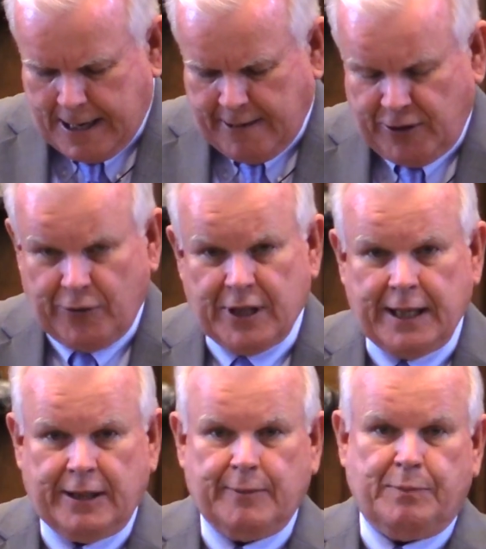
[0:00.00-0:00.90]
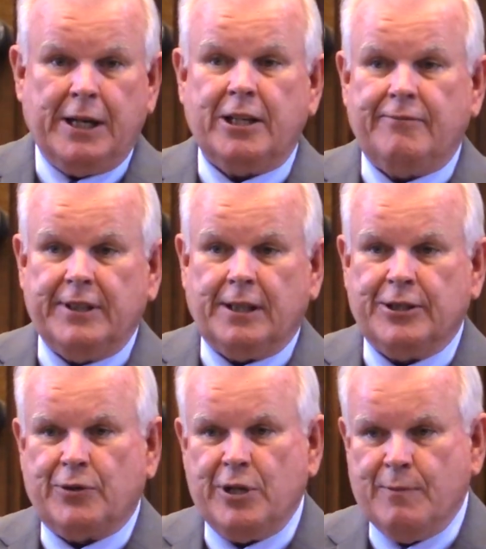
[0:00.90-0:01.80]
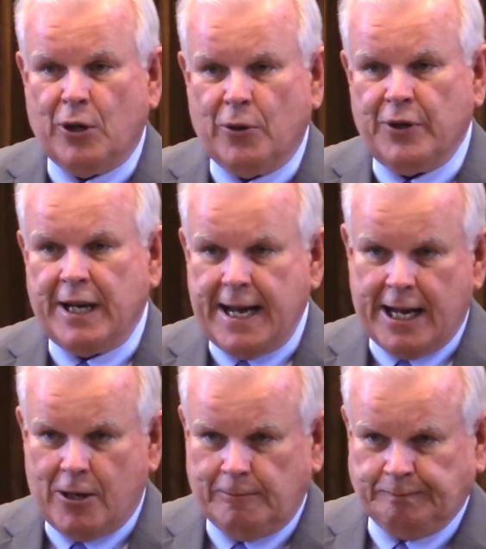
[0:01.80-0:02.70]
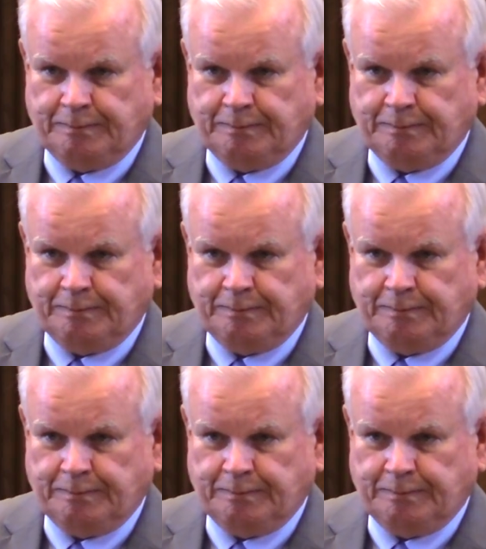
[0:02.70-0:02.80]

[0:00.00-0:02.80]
If you think Bunkerville is remote now,